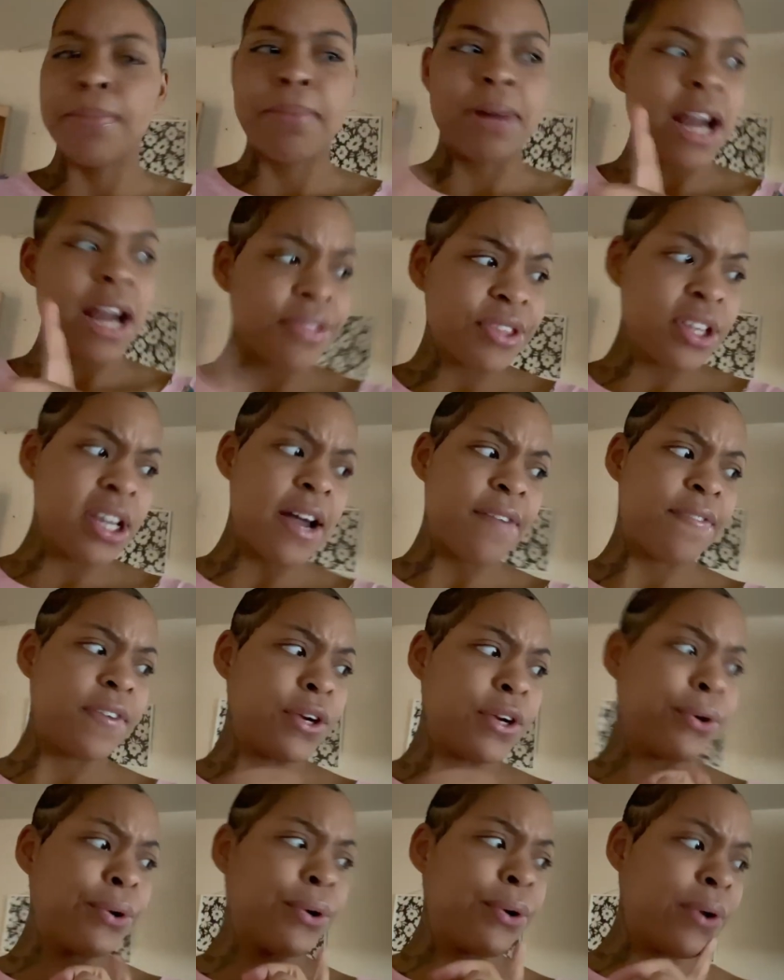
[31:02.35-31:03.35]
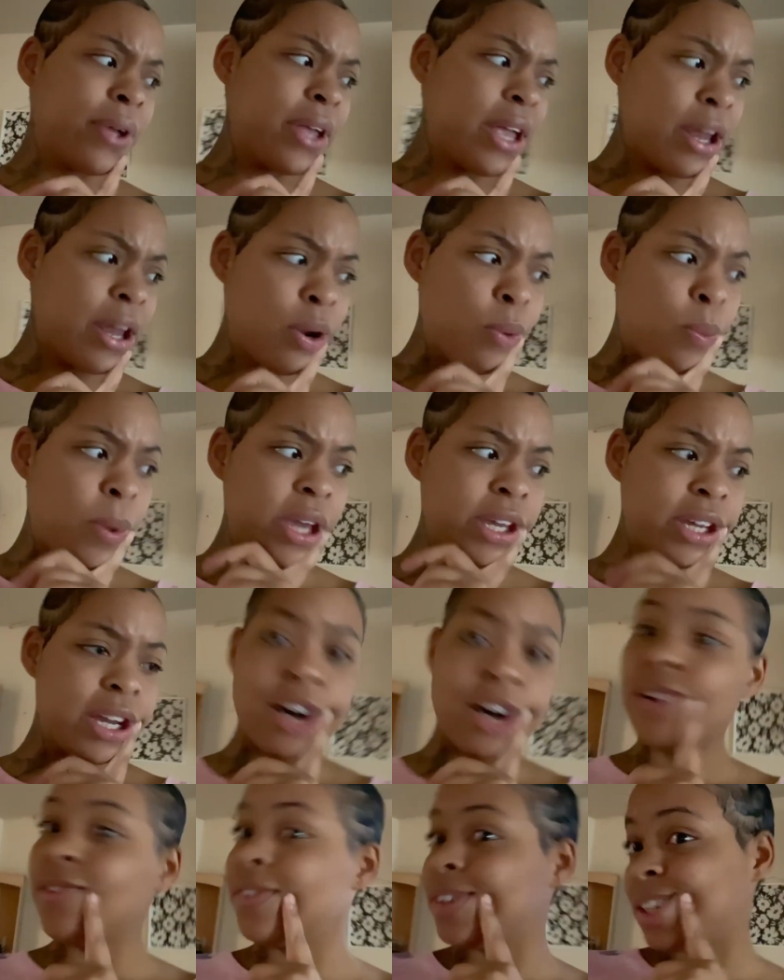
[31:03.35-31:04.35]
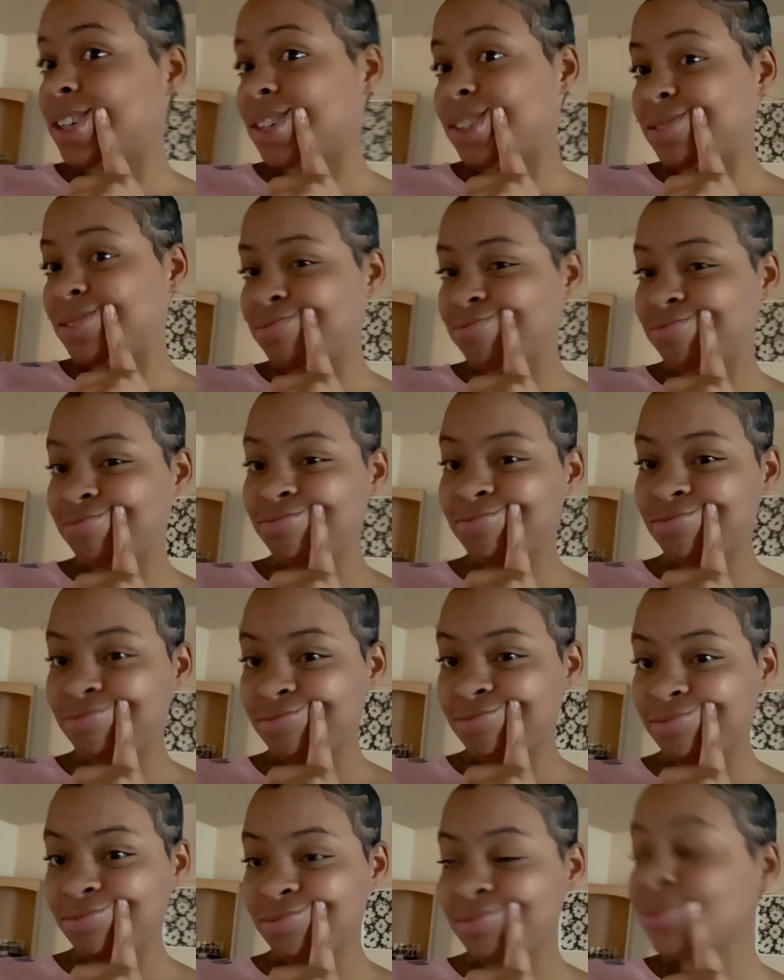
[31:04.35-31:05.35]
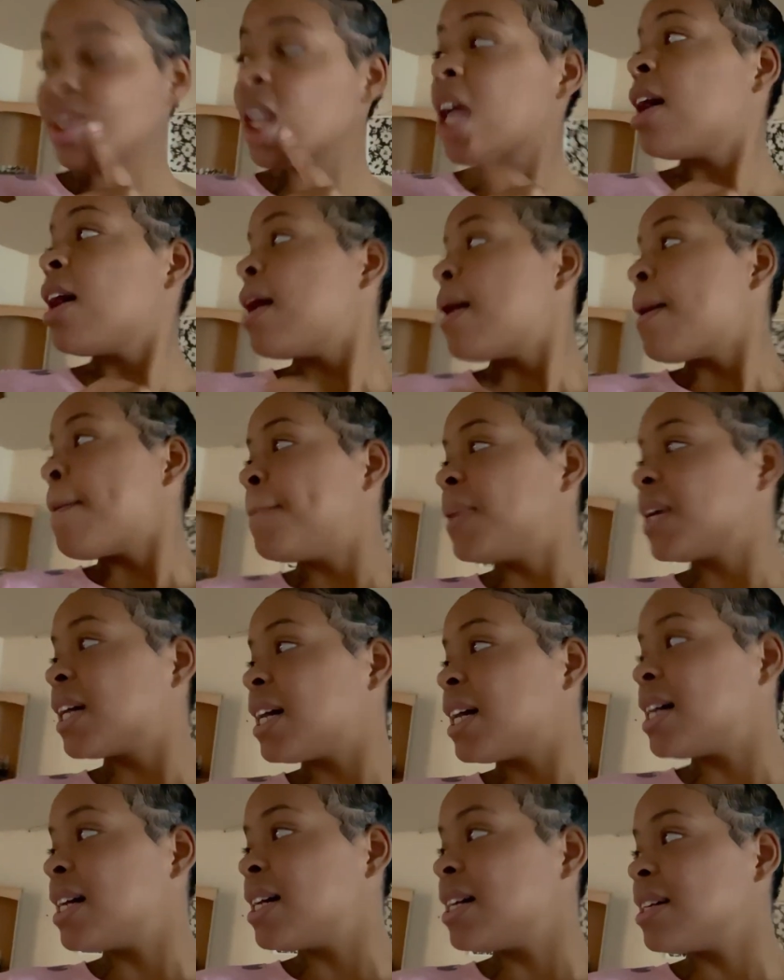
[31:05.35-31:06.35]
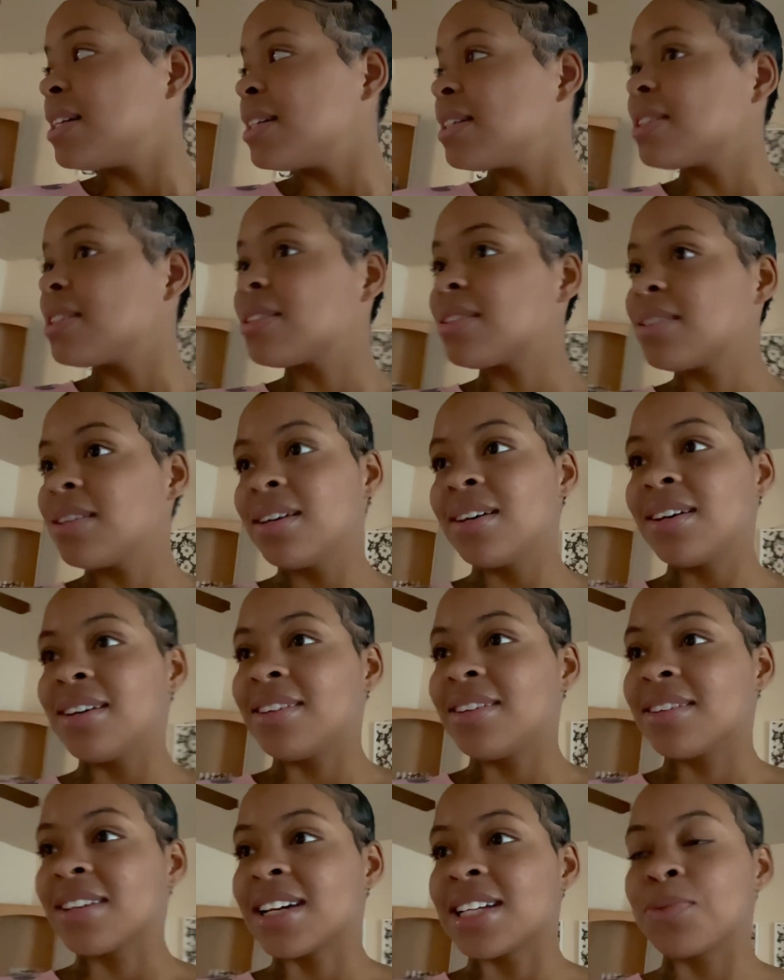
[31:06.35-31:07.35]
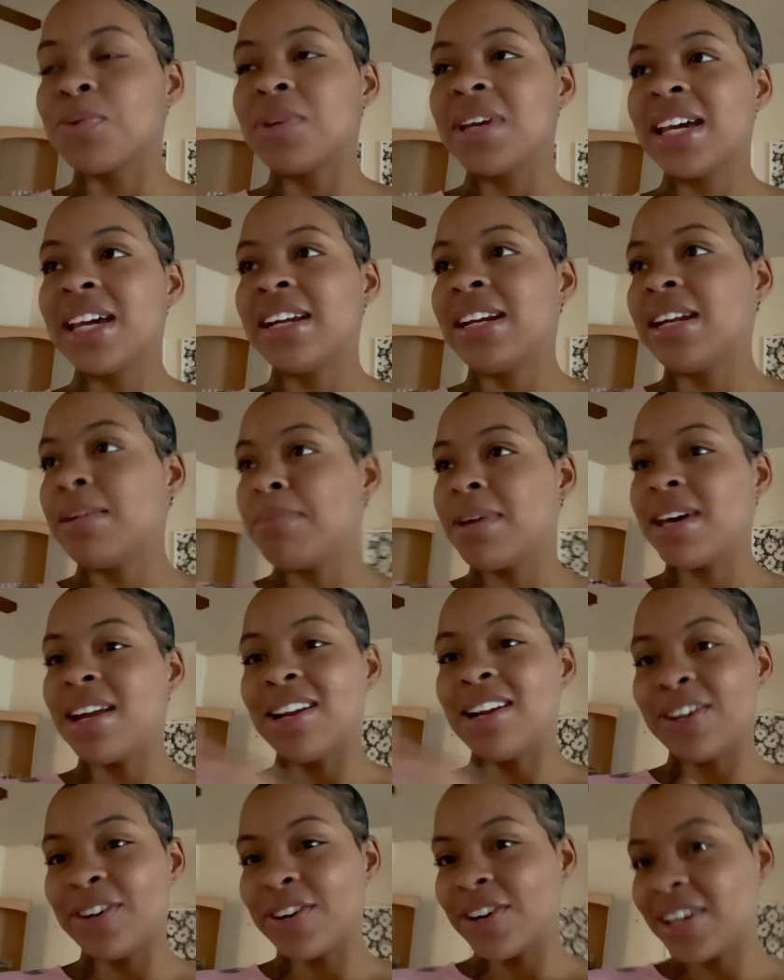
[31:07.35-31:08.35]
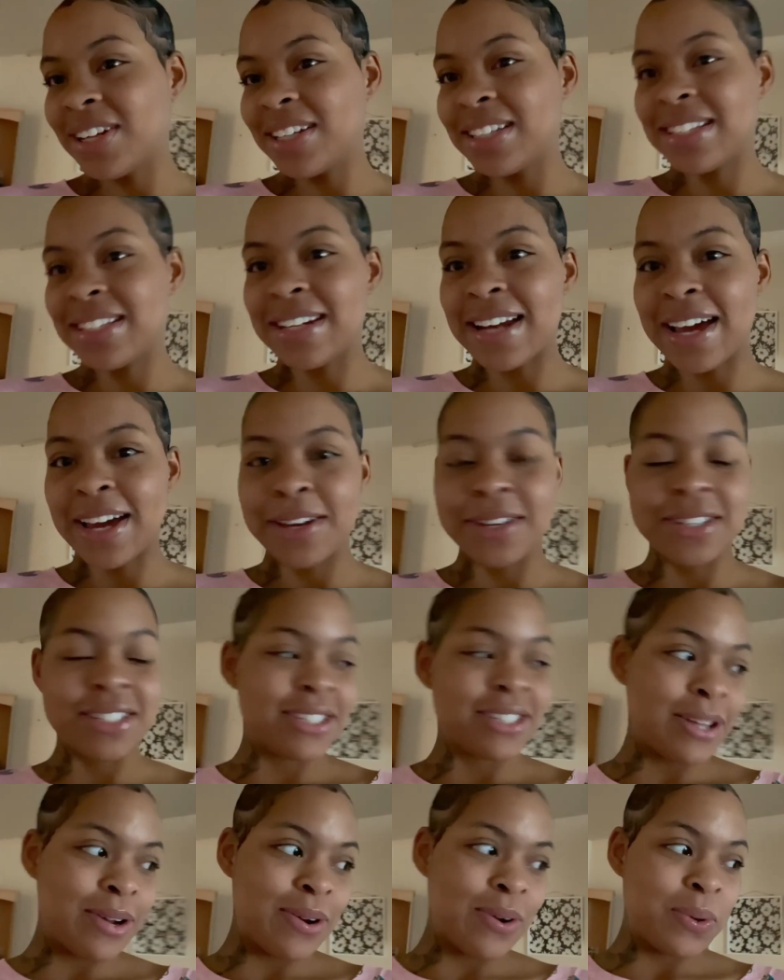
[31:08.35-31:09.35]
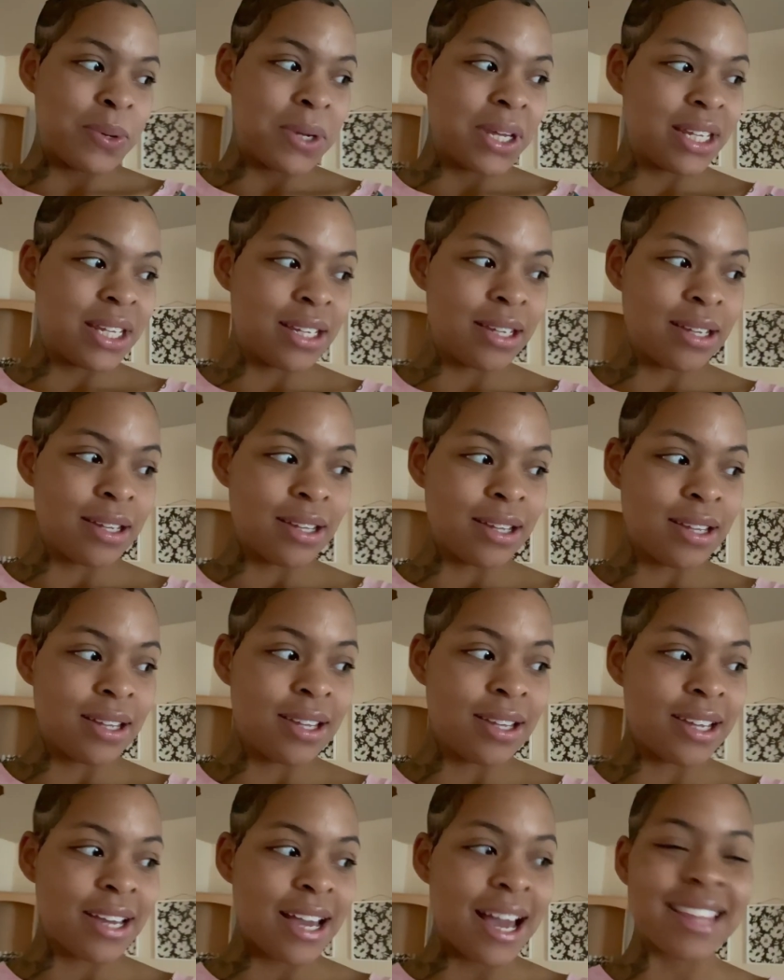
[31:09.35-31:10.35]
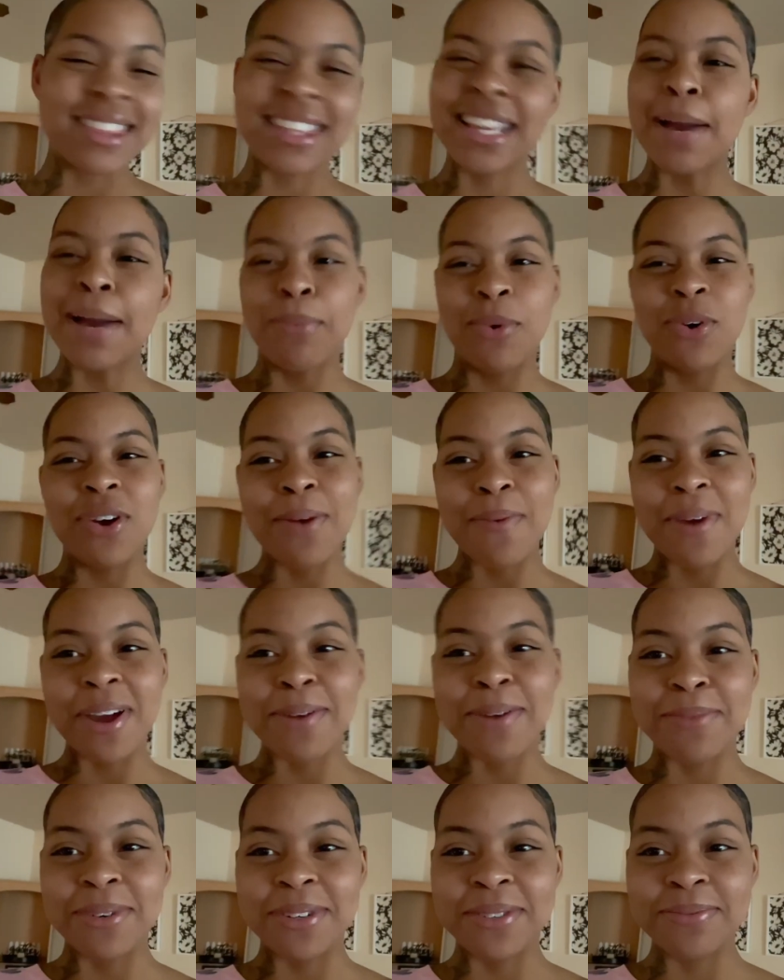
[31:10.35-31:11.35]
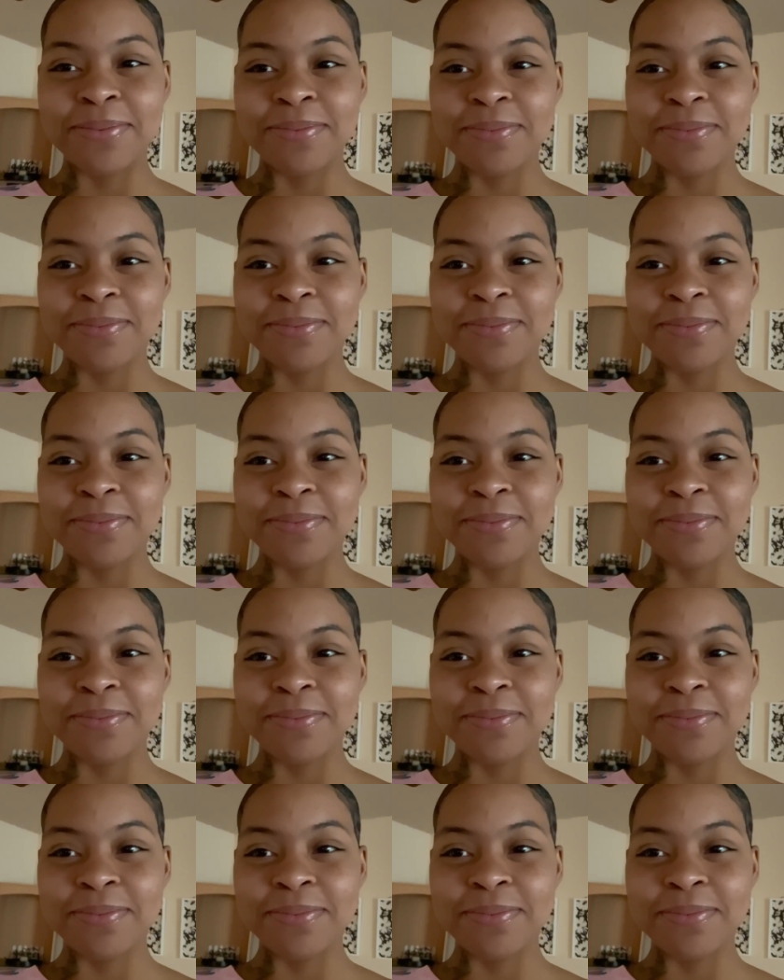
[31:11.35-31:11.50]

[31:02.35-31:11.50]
But I think I'm finna go ahead and wake Kobe up. Because, yeah, because we get into bed a little early tonight. So, I think I'm going to wake him up.